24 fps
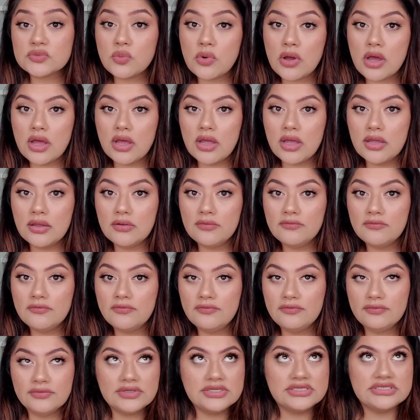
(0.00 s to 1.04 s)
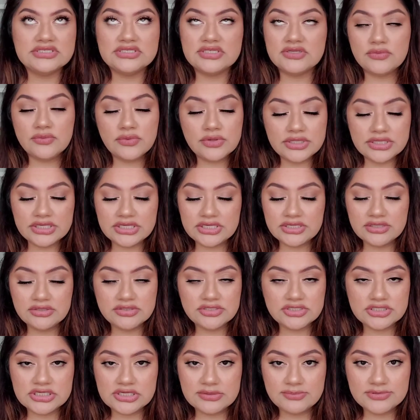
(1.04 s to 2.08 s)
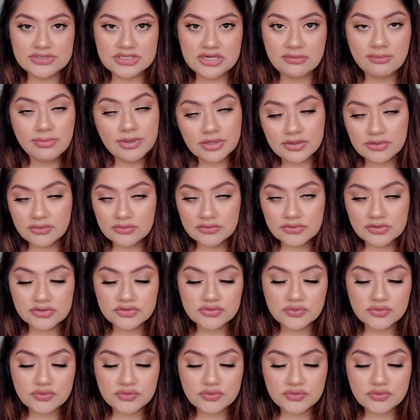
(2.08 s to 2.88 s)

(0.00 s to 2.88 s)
Suave because it's a really cheap shampoo.